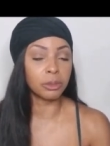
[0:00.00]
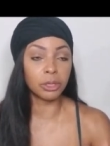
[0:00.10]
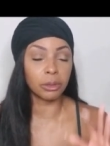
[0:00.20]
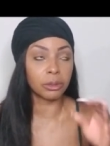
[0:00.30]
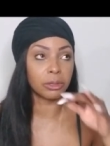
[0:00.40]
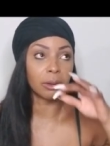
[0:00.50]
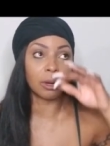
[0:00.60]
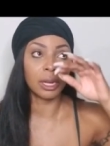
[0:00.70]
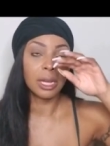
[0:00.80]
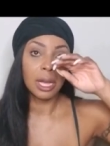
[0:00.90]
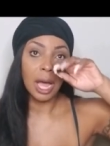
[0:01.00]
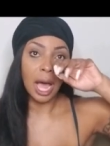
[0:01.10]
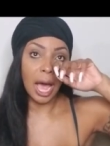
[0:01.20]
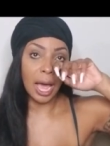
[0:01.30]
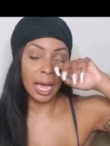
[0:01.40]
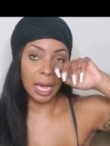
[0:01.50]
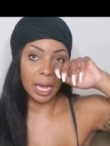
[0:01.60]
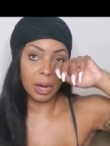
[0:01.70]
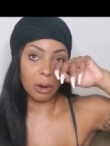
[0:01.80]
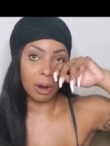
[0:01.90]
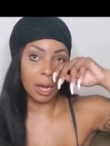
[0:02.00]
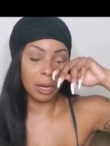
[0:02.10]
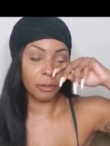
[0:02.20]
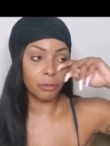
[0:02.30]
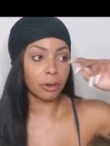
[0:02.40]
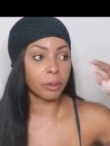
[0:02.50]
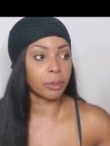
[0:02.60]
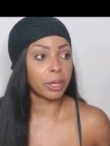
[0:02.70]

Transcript: I'm so sorry. I hate crying in front of